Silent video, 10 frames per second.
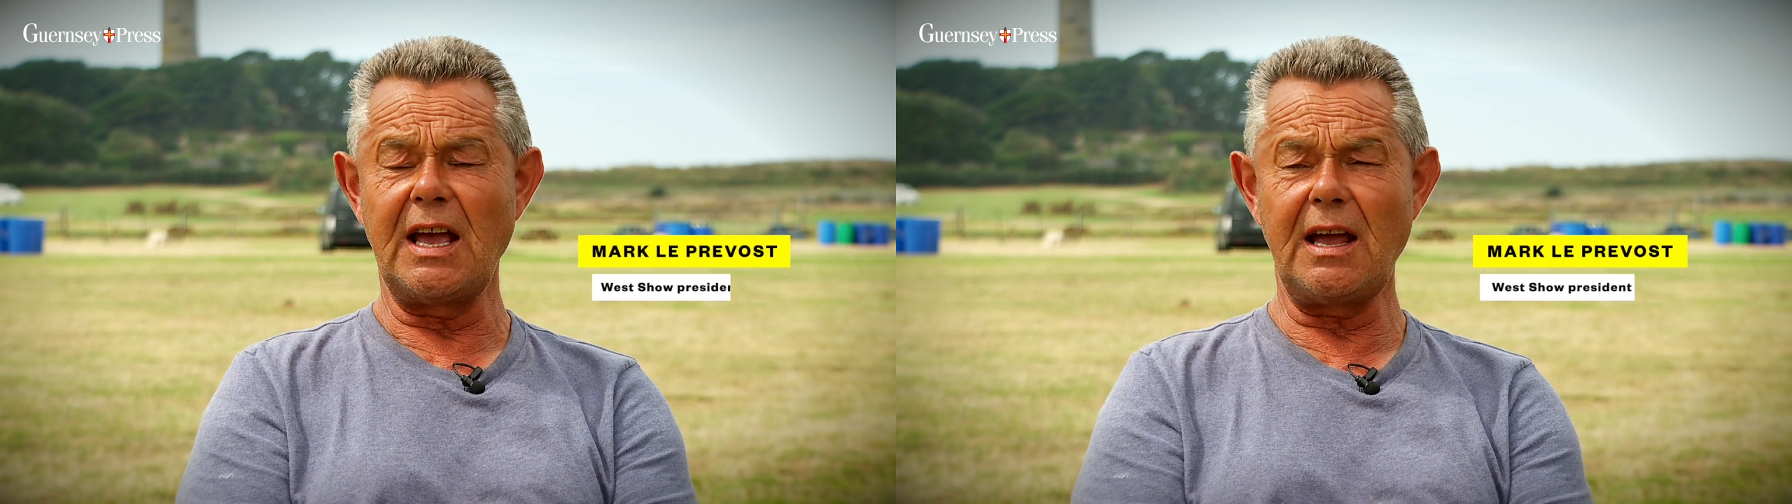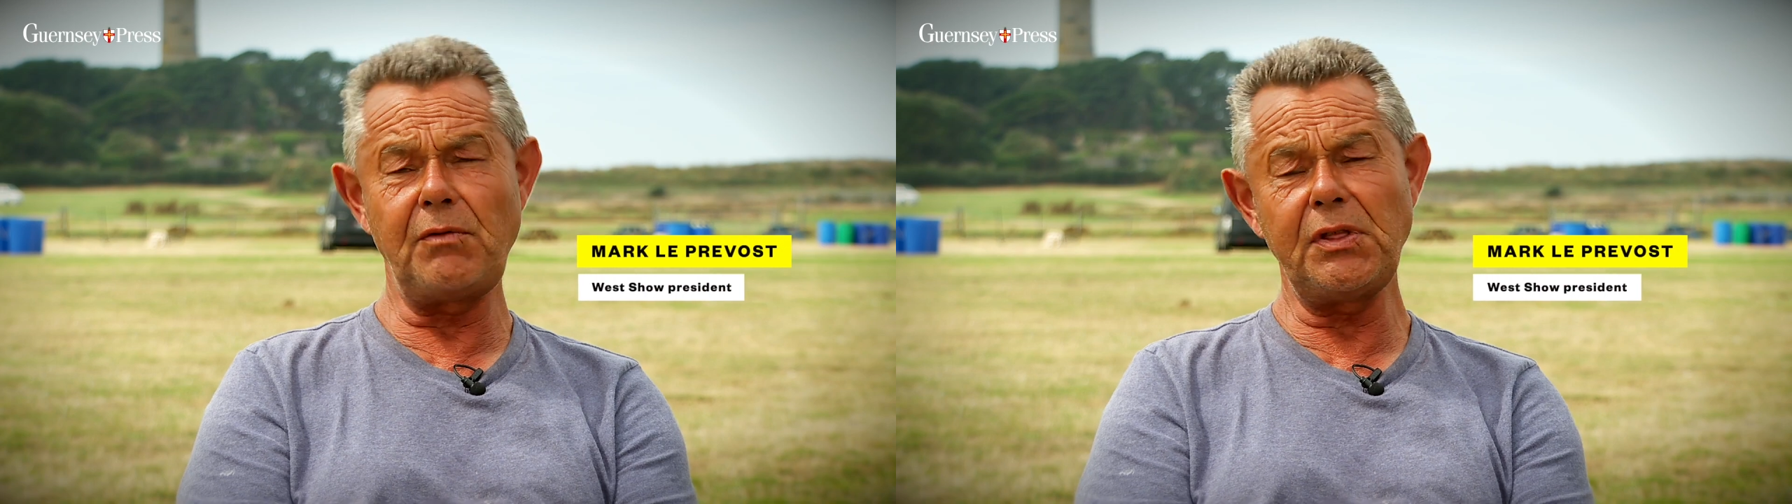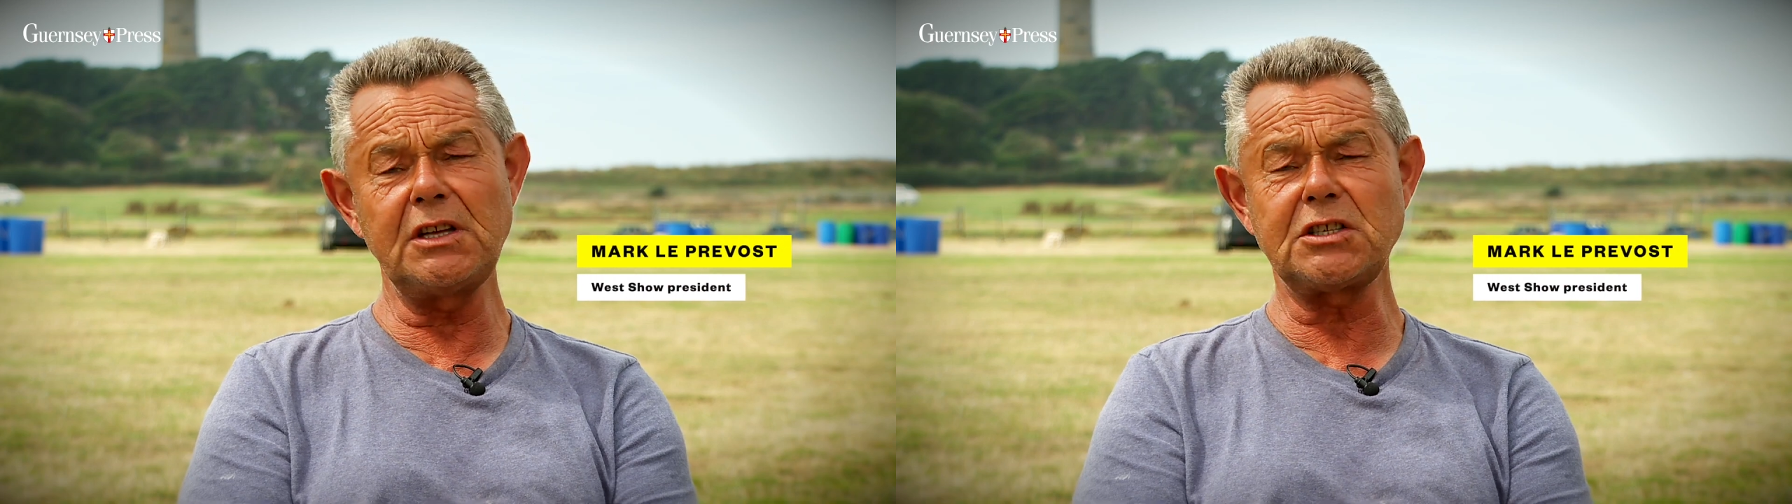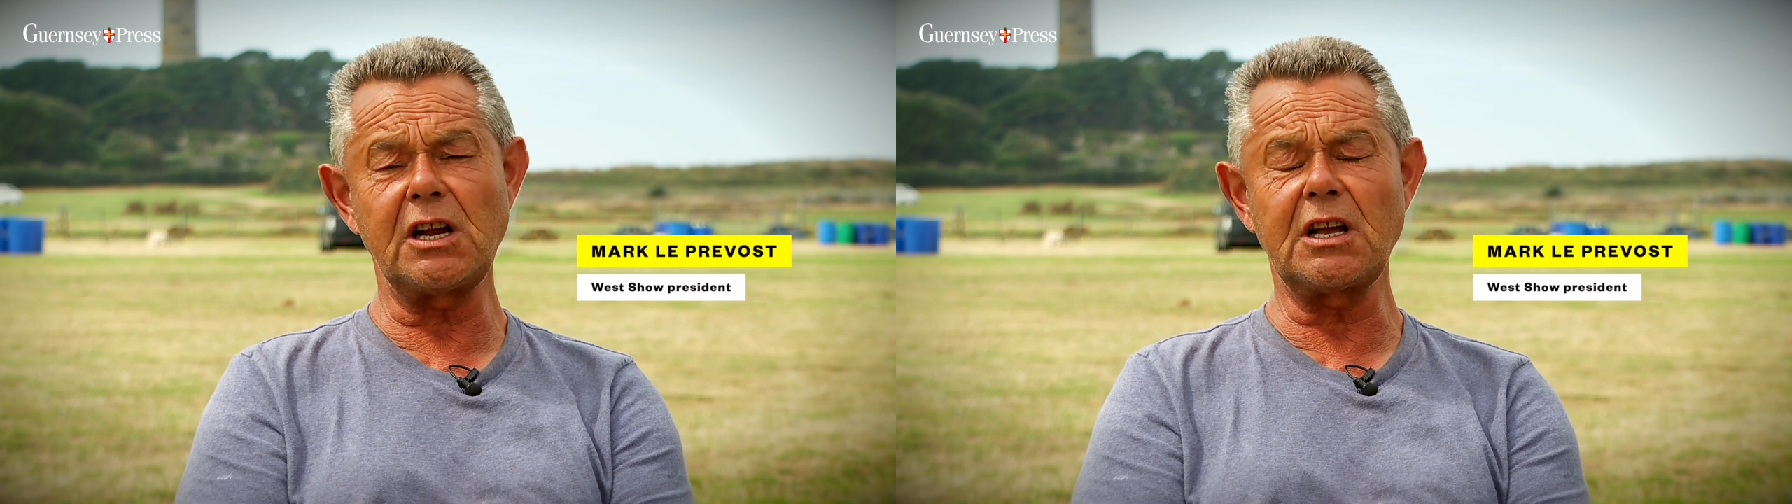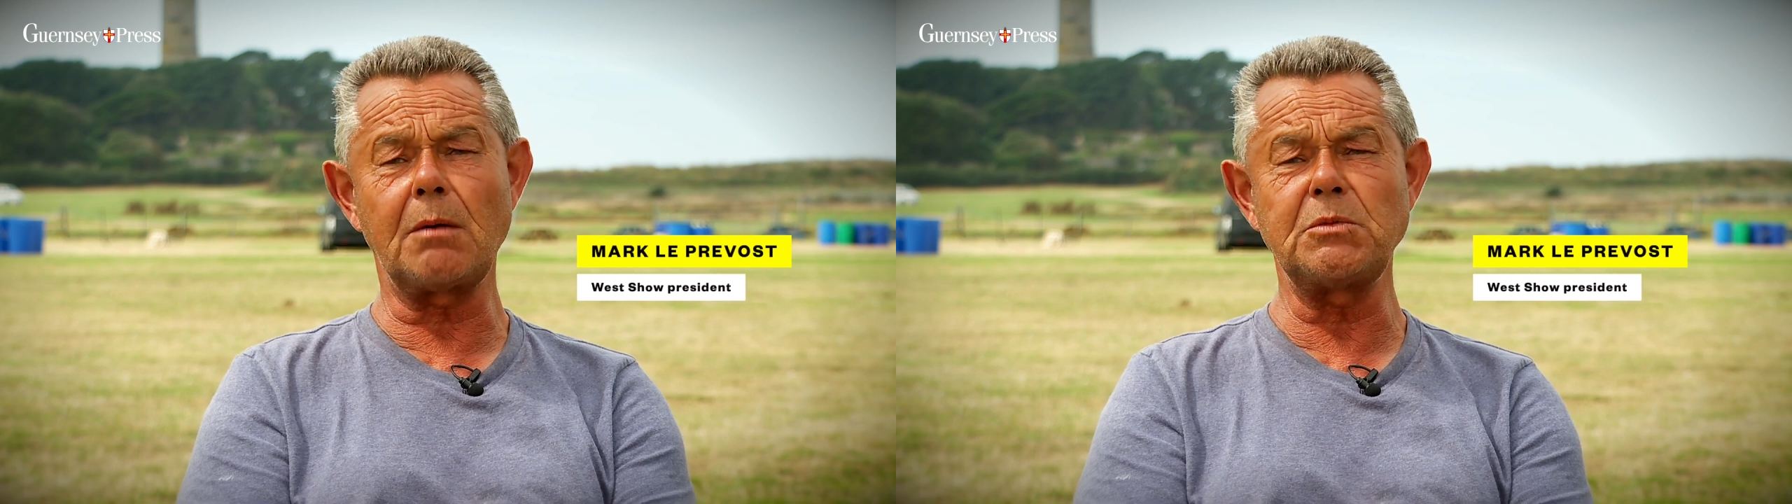everything's
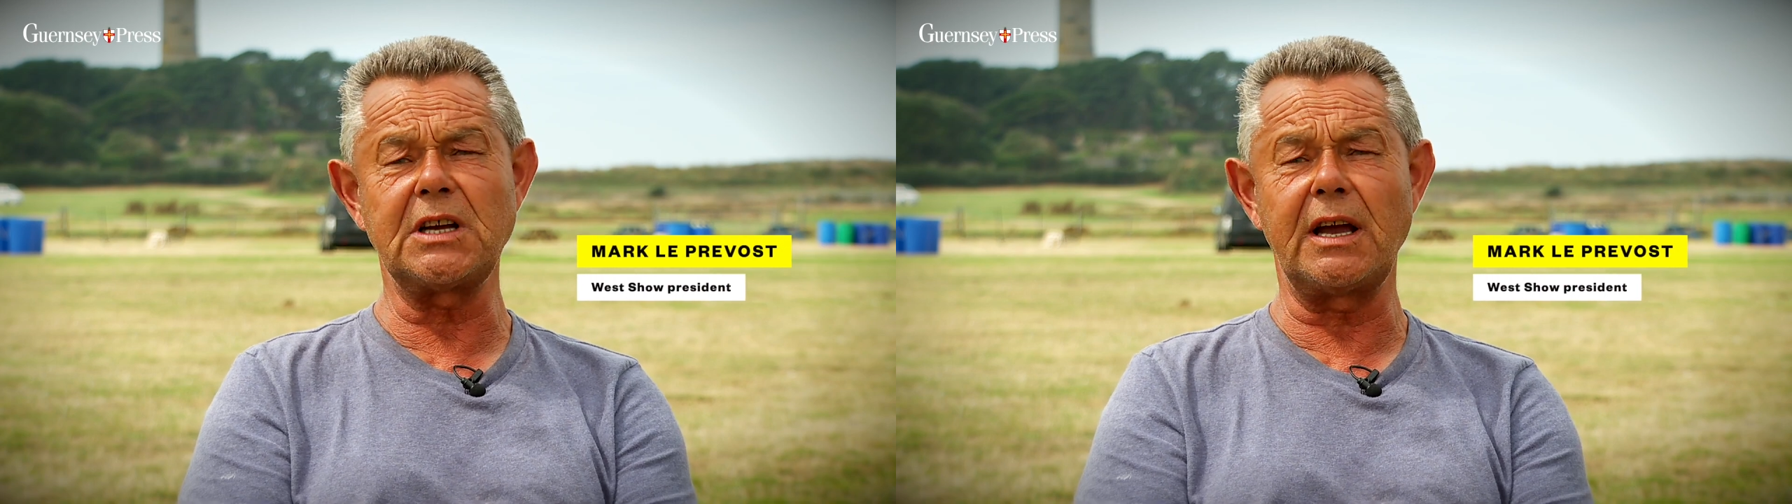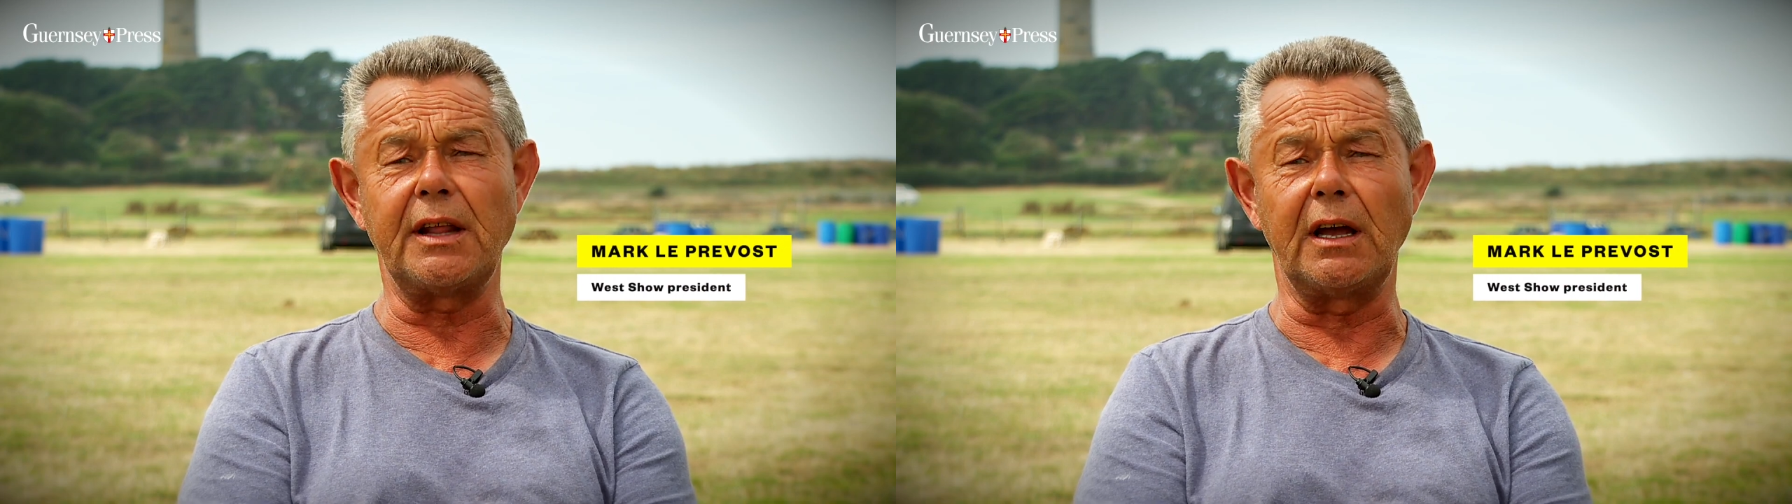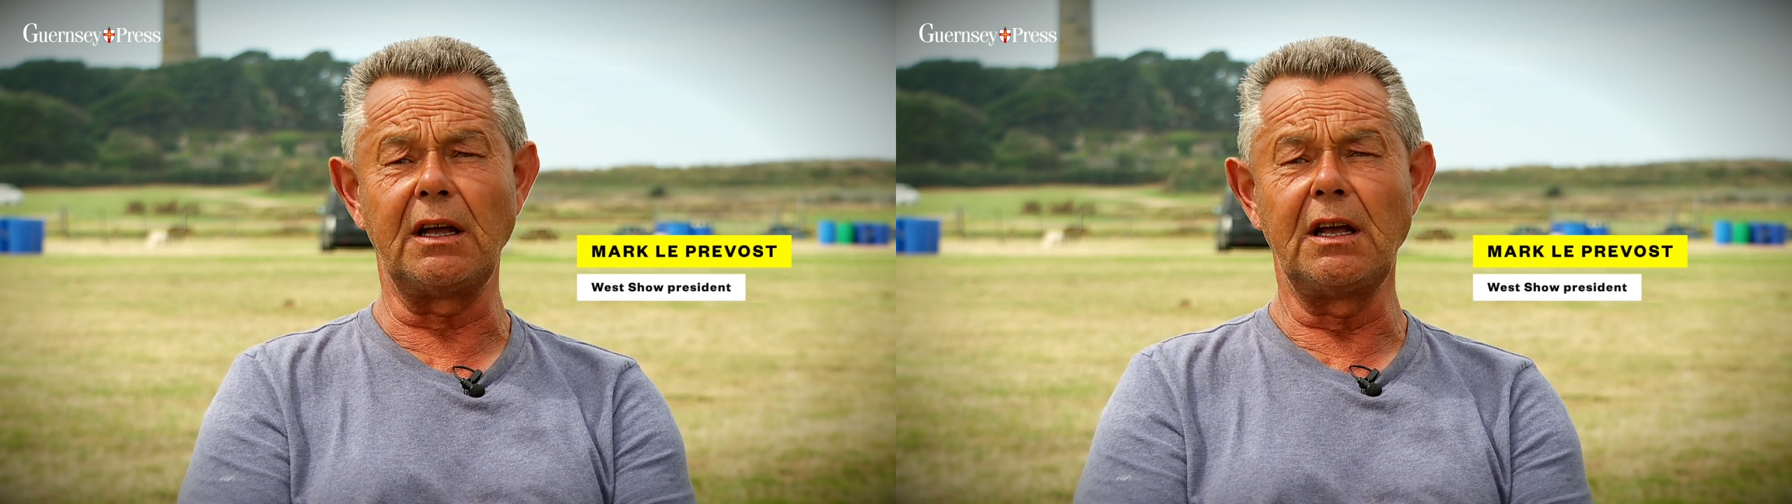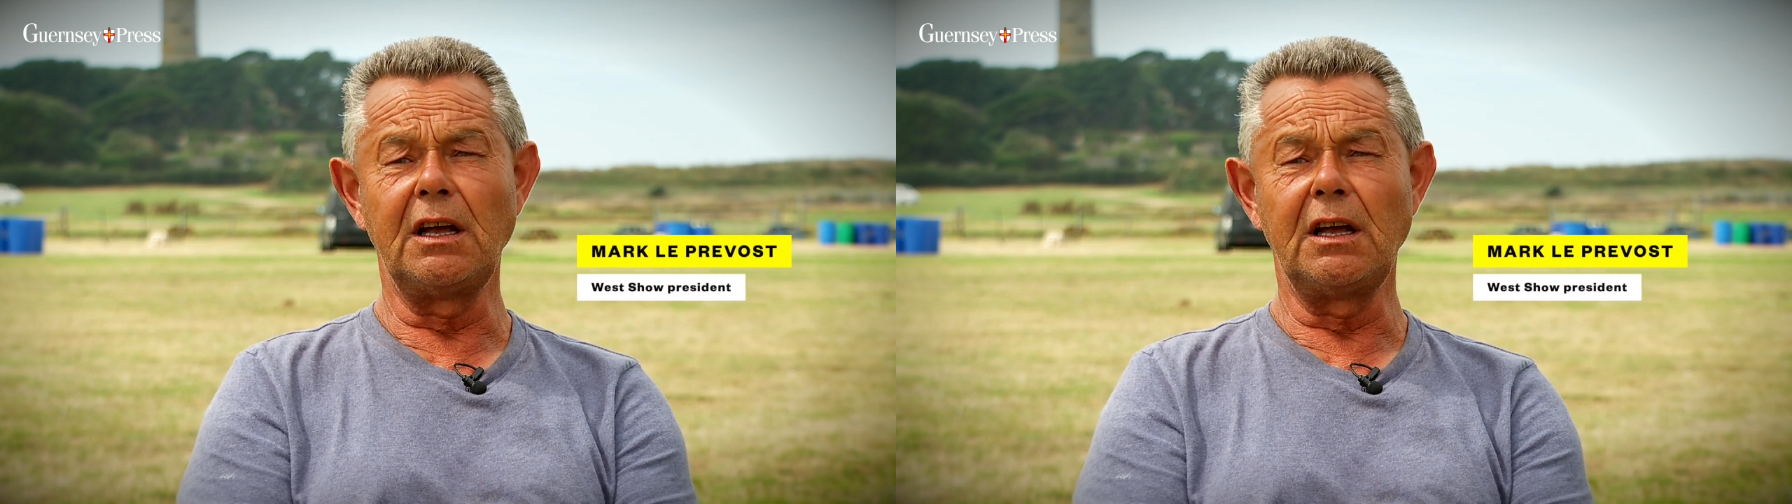got to come together.